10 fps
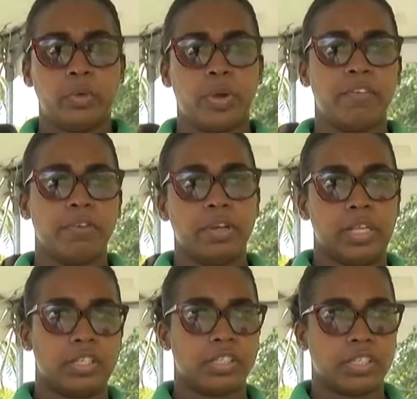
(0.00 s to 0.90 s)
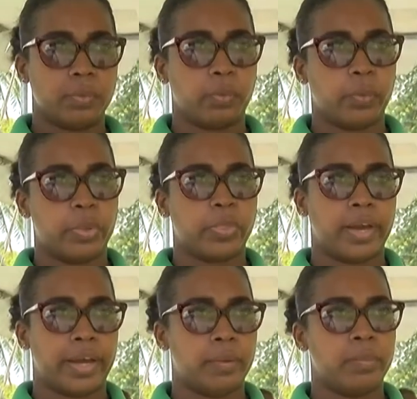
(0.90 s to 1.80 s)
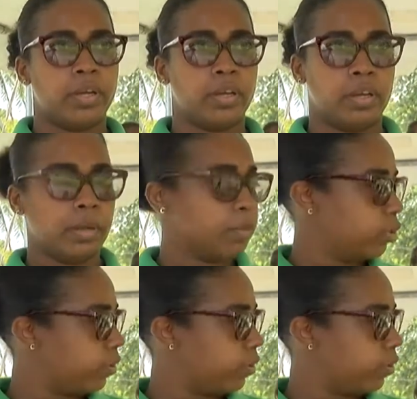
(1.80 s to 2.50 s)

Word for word: do have a relationship with um, uh, uh Ms.